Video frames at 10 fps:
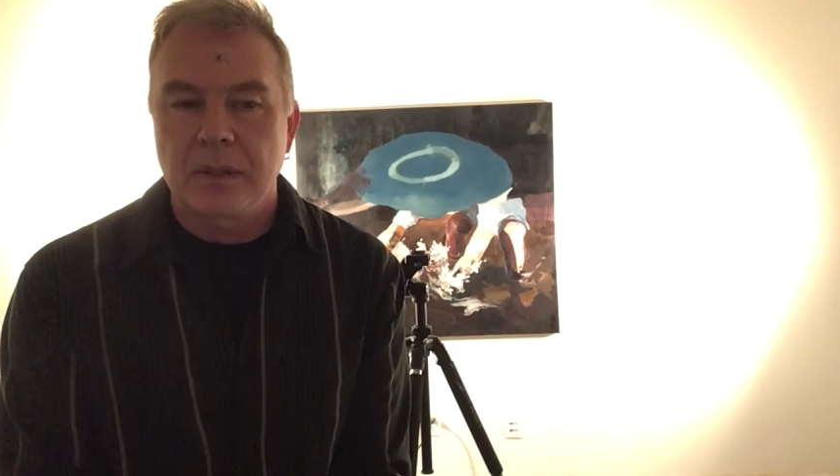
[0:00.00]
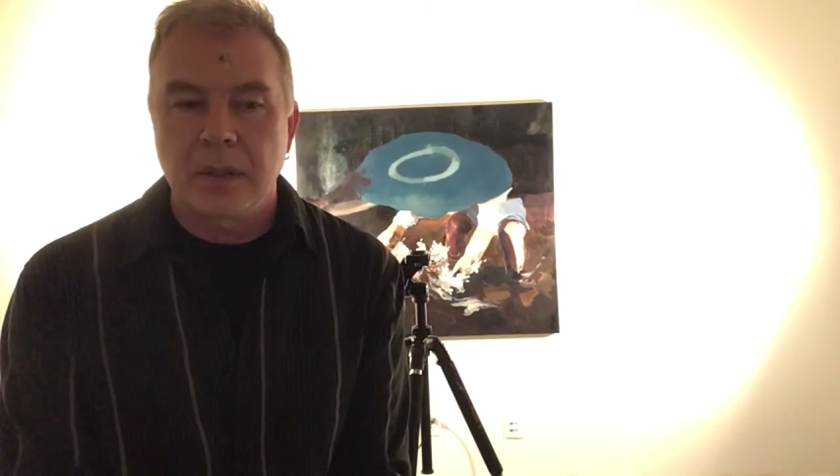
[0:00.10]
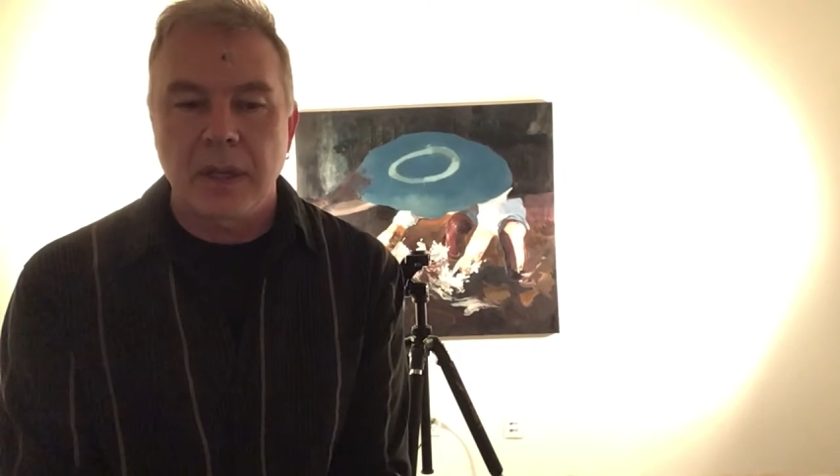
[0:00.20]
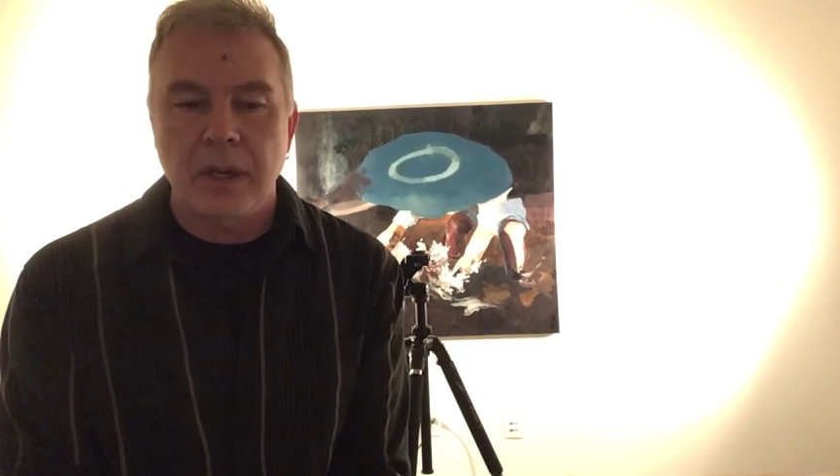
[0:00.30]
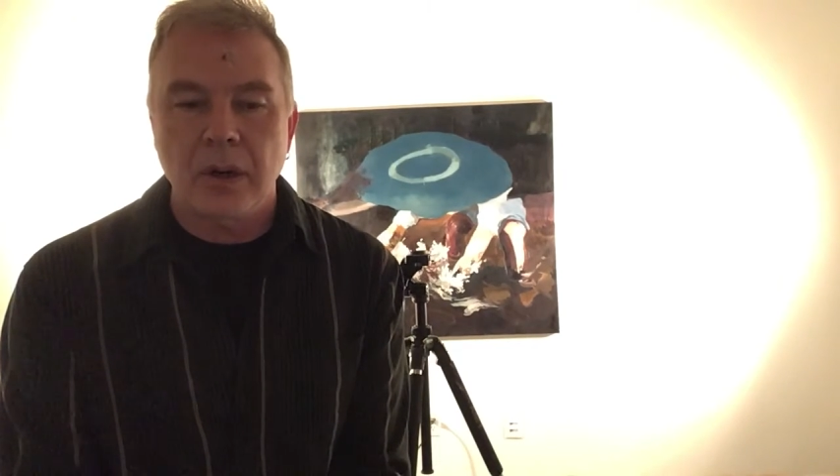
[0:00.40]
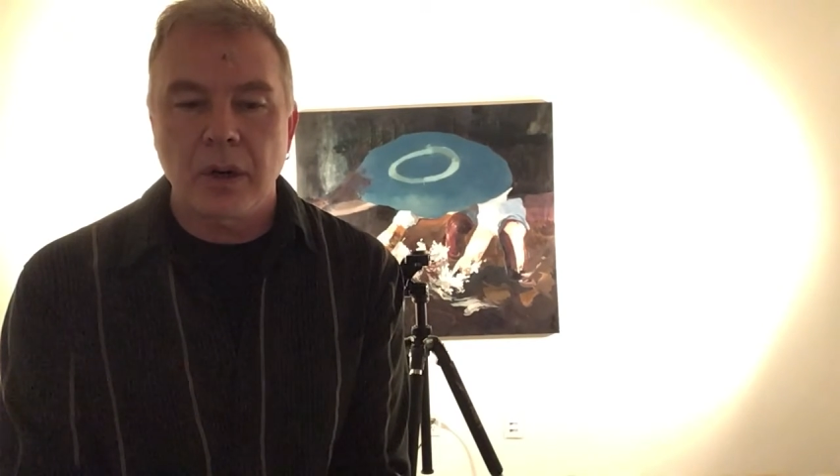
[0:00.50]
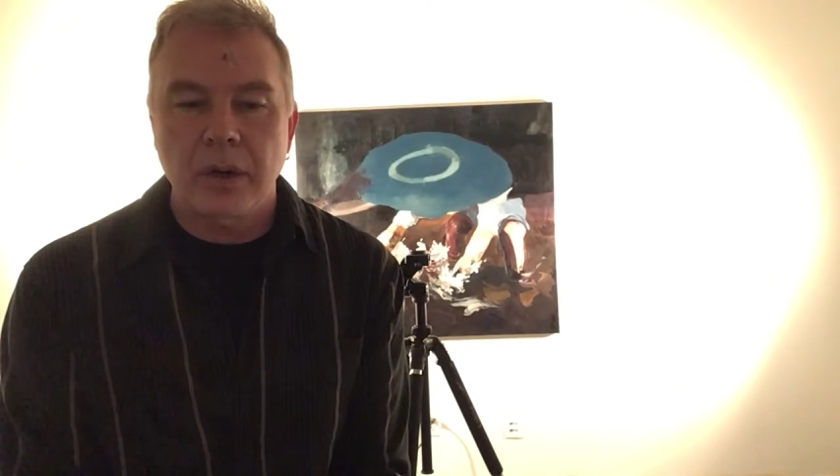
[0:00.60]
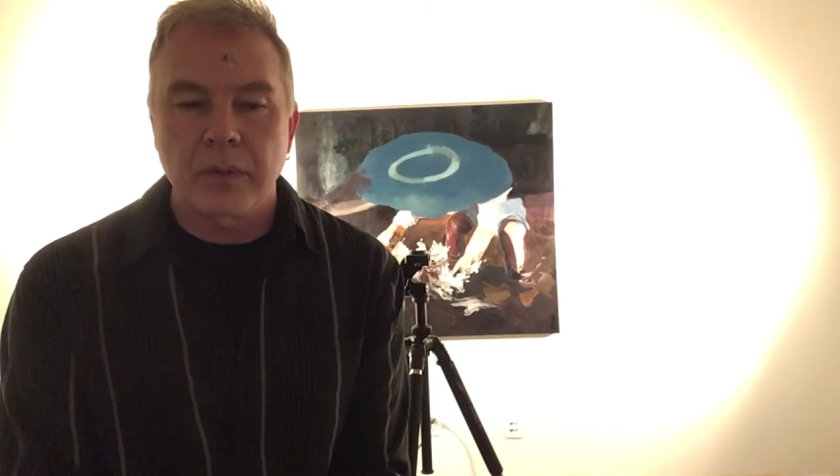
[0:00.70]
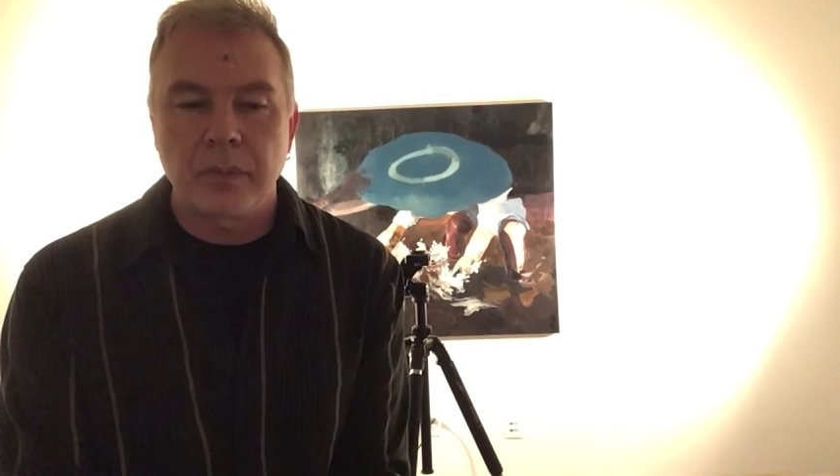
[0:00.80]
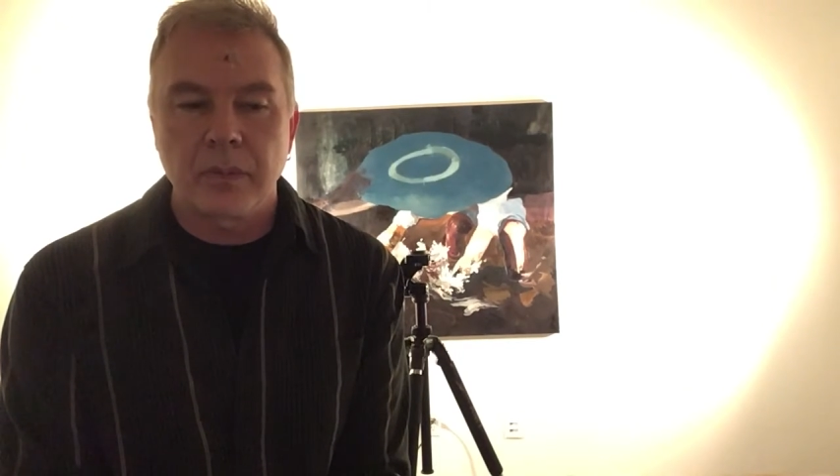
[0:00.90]
that
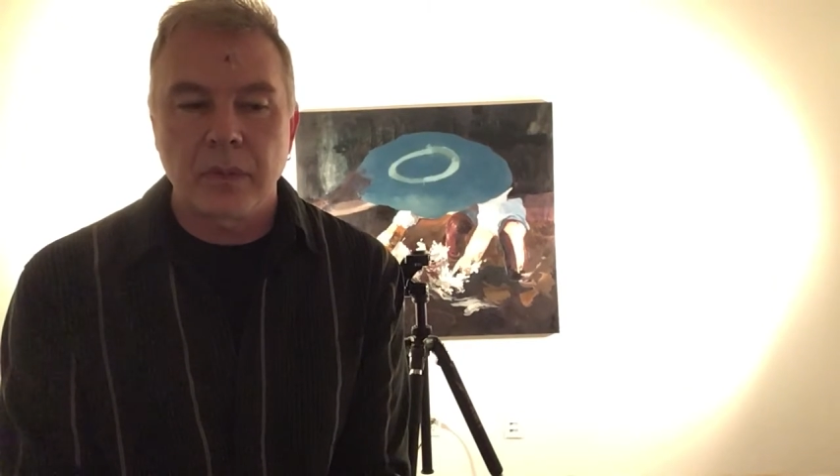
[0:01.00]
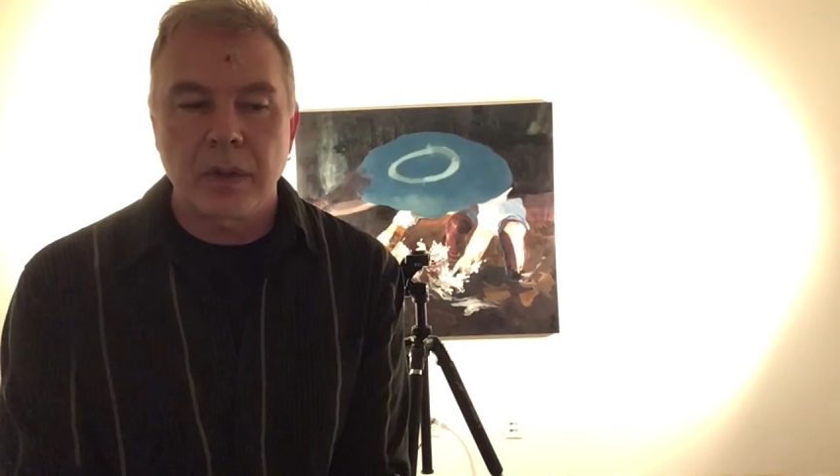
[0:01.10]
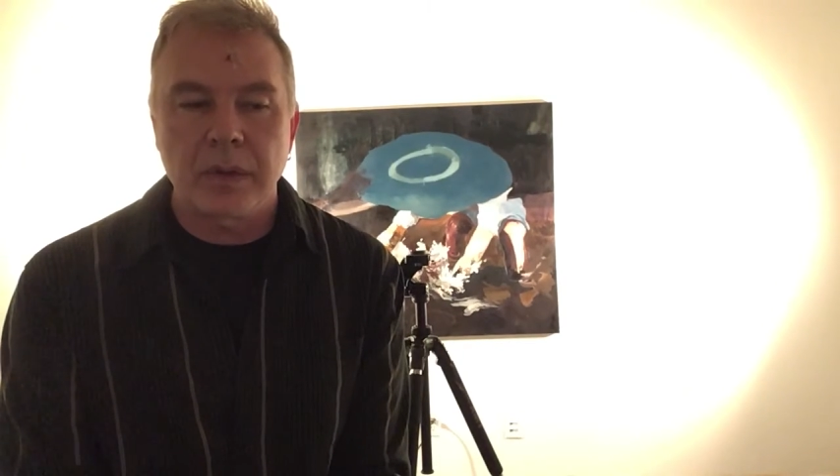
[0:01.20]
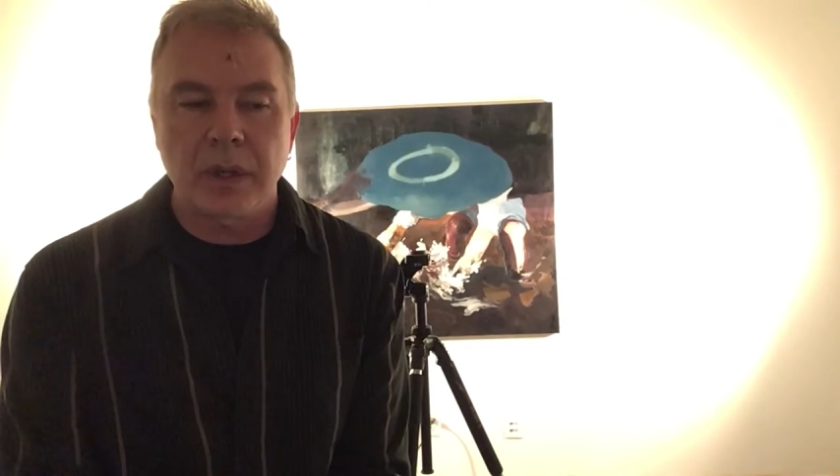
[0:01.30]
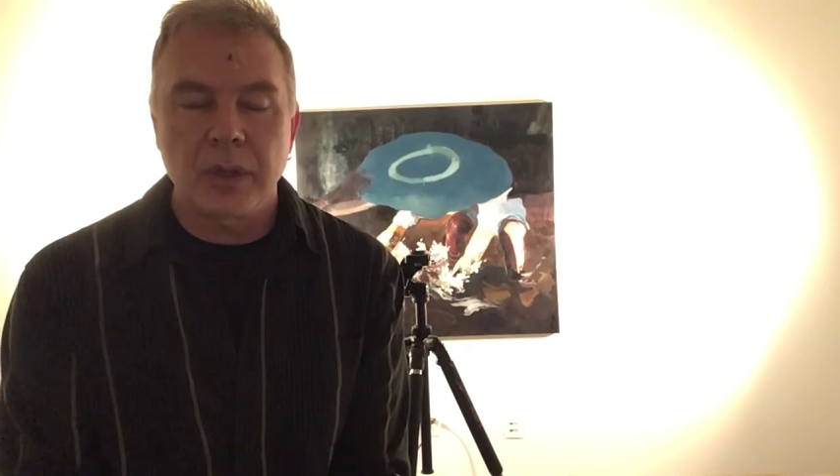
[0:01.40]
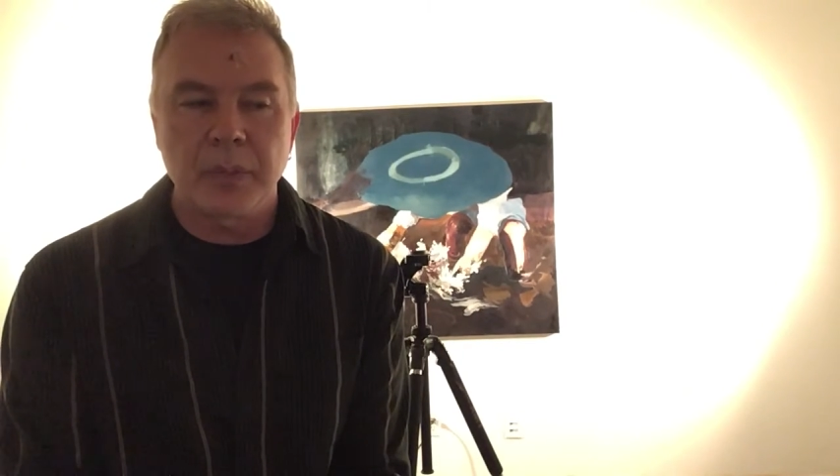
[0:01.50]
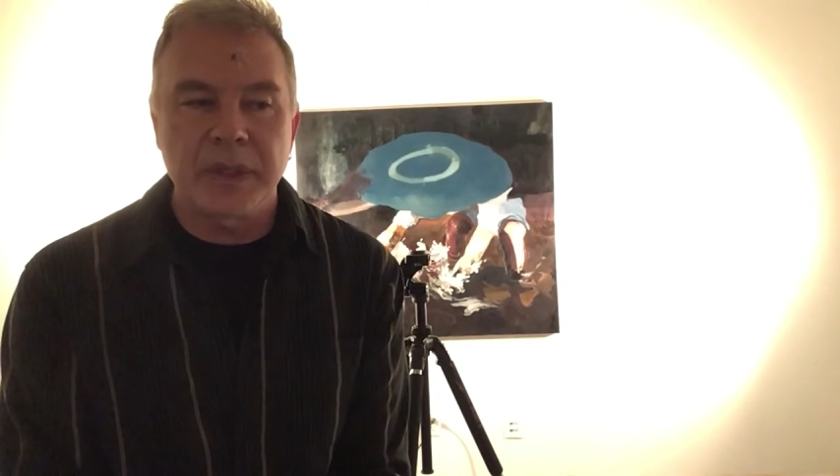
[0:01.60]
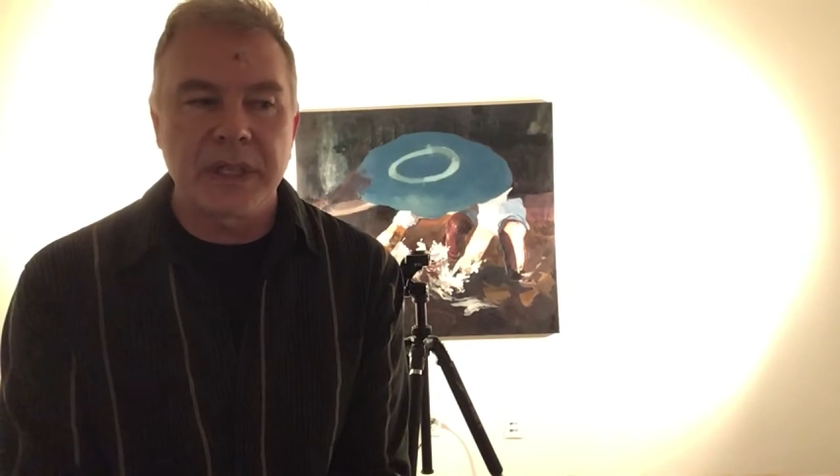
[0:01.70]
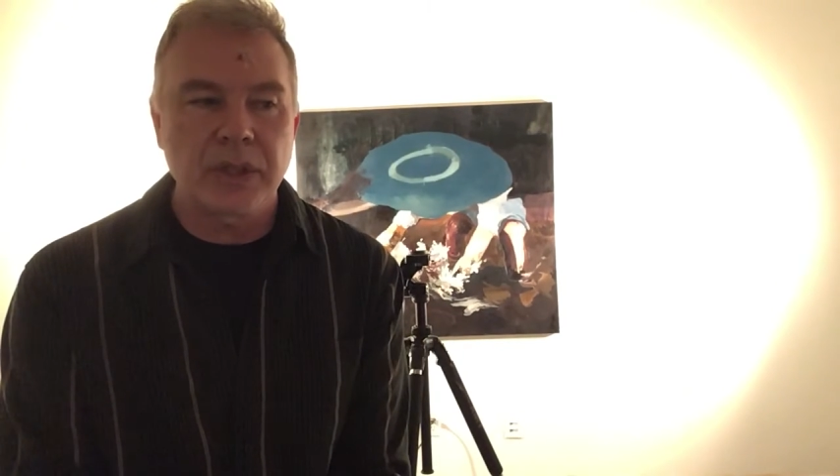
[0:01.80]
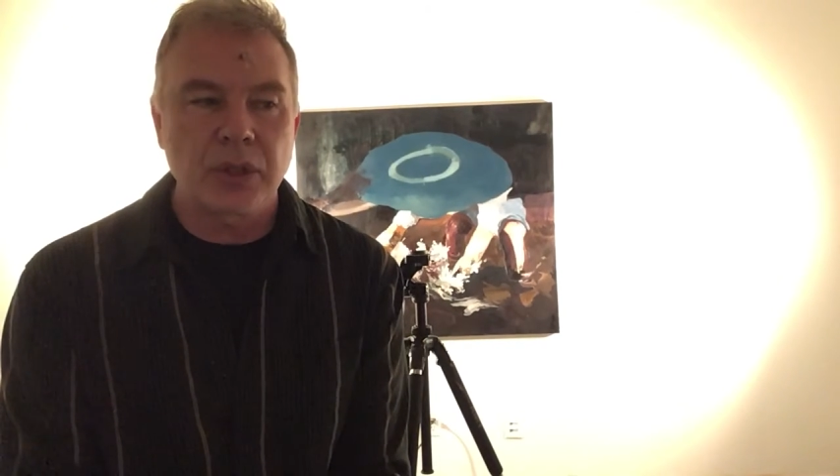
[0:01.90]
could
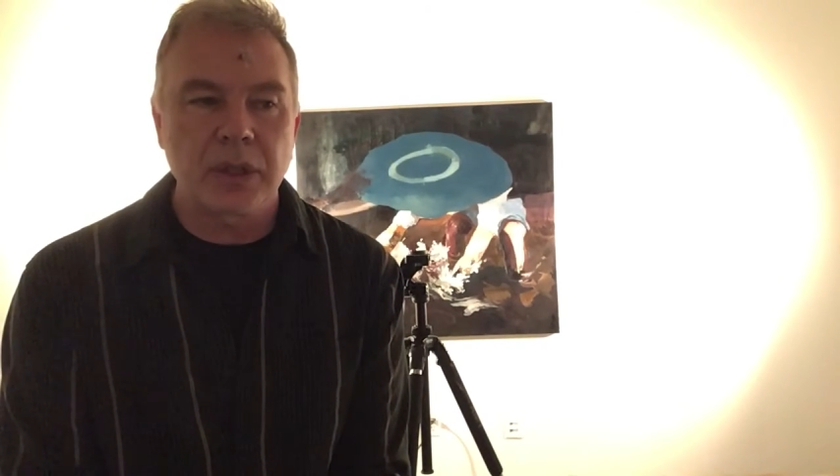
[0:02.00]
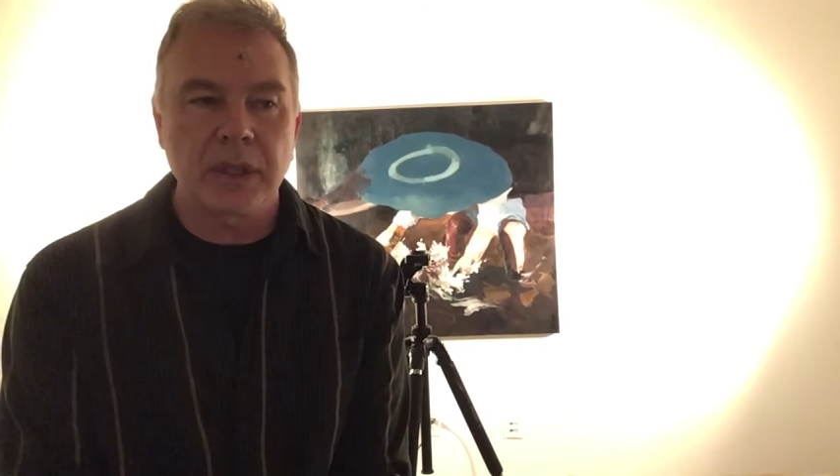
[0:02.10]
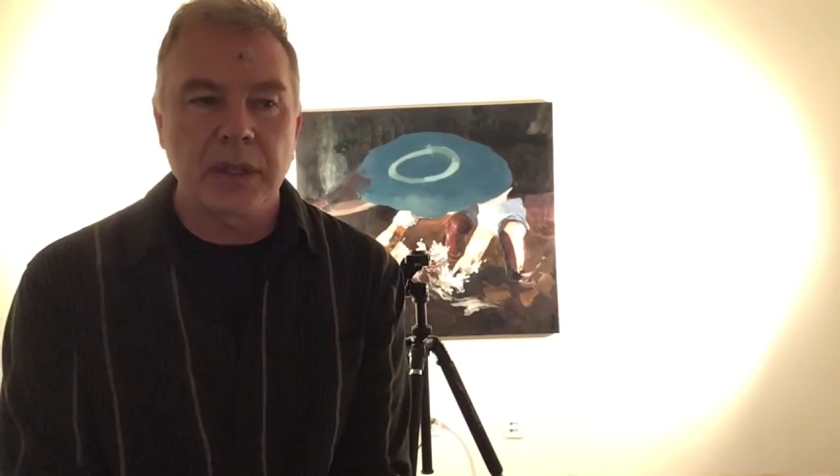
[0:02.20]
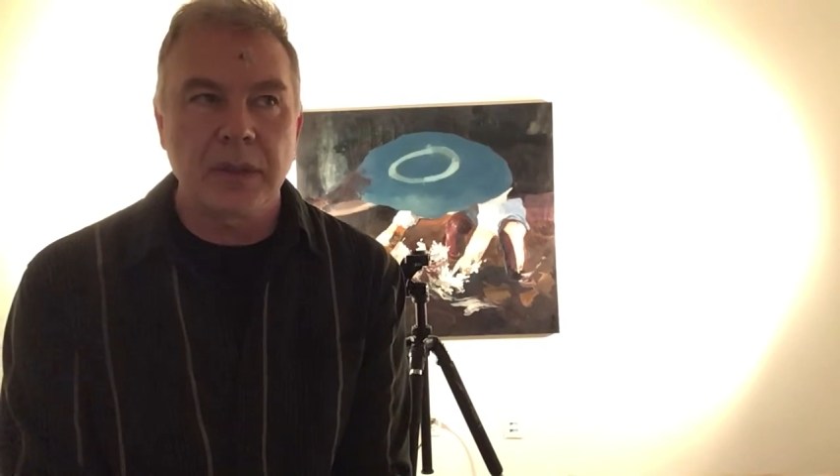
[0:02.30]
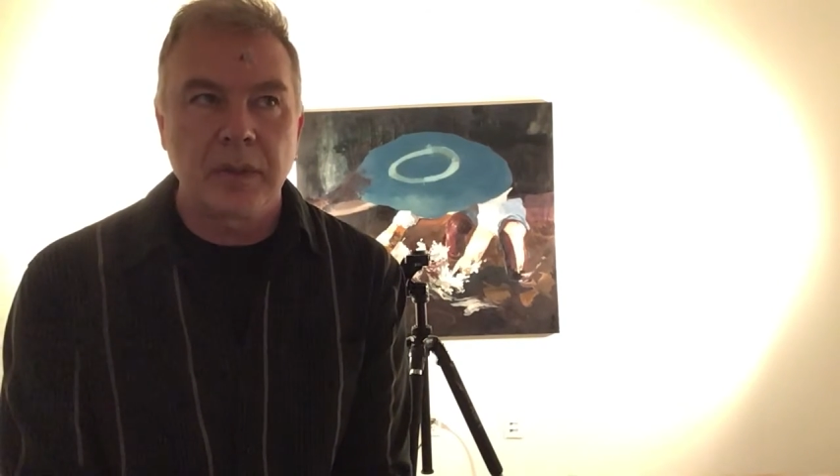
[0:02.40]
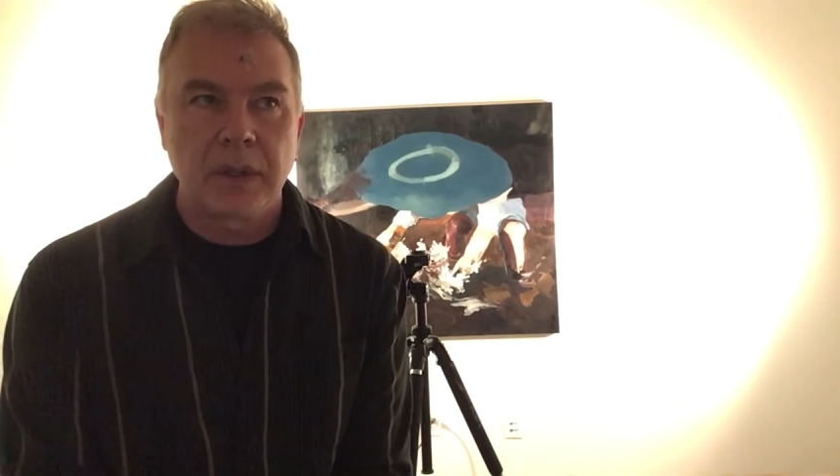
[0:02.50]
potentially